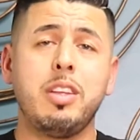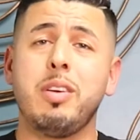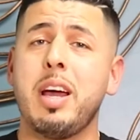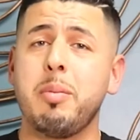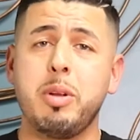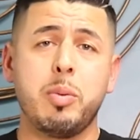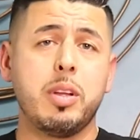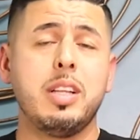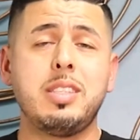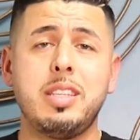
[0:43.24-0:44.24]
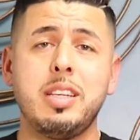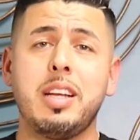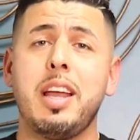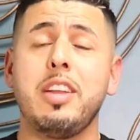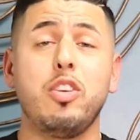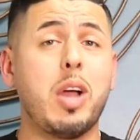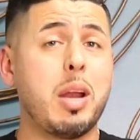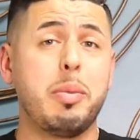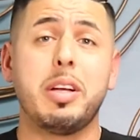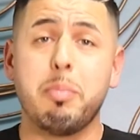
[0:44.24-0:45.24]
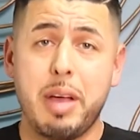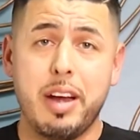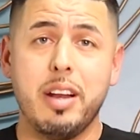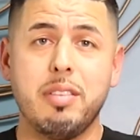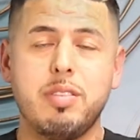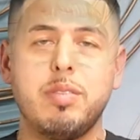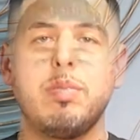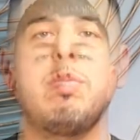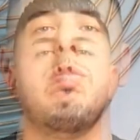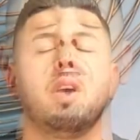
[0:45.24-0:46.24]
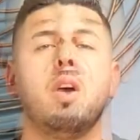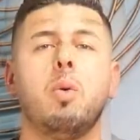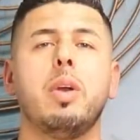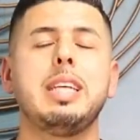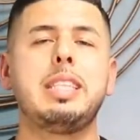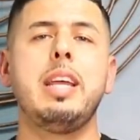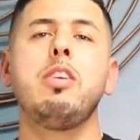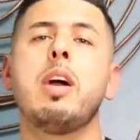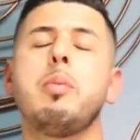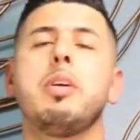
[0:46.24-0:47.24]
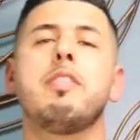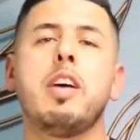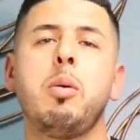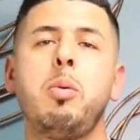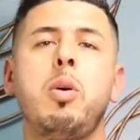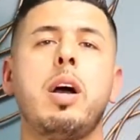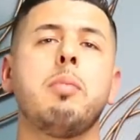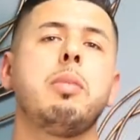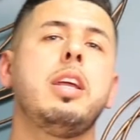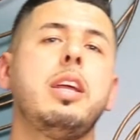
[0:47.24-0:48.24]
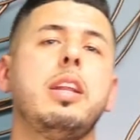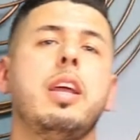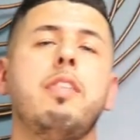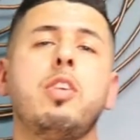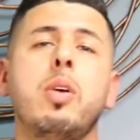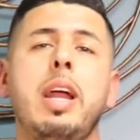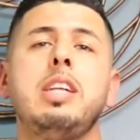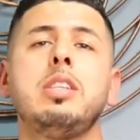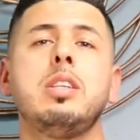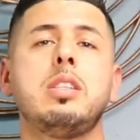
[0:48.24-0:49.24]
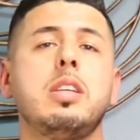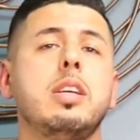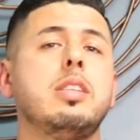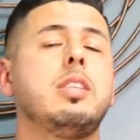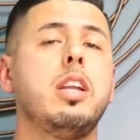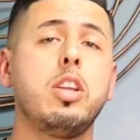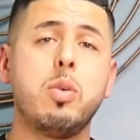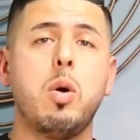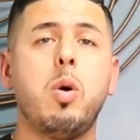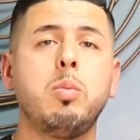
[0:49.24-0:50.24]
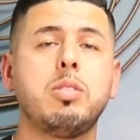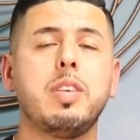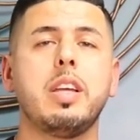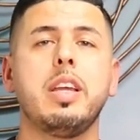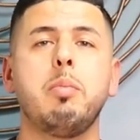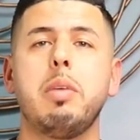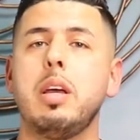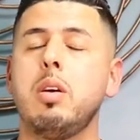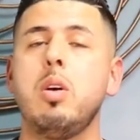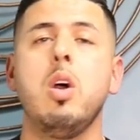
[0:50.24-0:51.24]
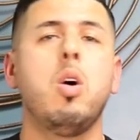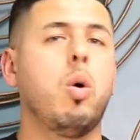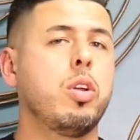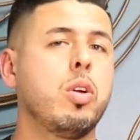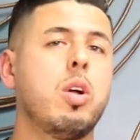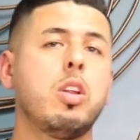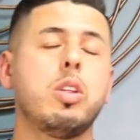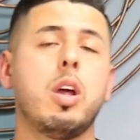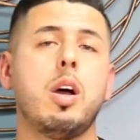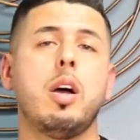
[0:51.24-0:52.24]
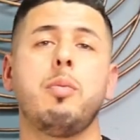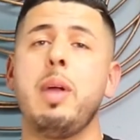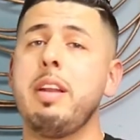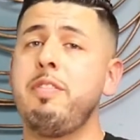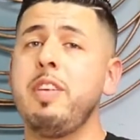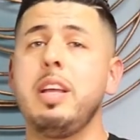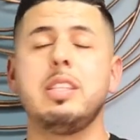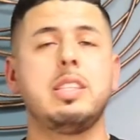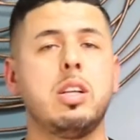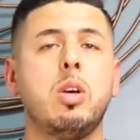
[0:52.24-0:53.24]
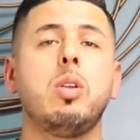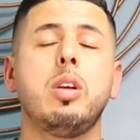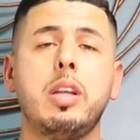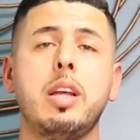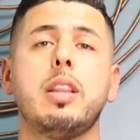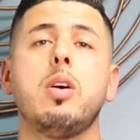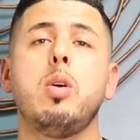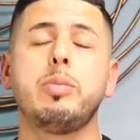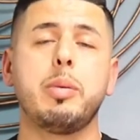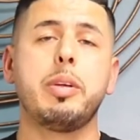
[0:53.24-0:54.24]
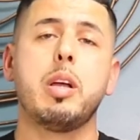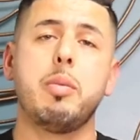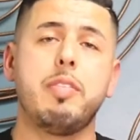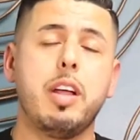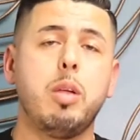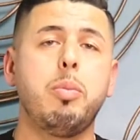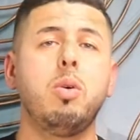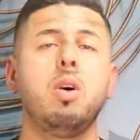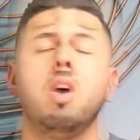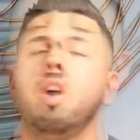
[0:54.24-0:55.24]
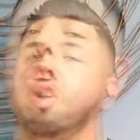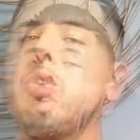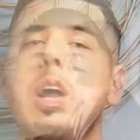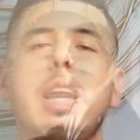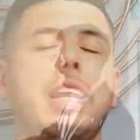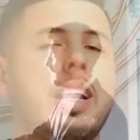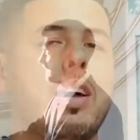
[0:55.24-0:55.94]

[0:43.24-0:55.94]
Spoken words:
you gotta be realistic, and you gotta be competitive. When I say you gotta be available, I mean if your agent is sending you homes via email or you're on Redfin, Zillow looking at the homes that become available, you gotta get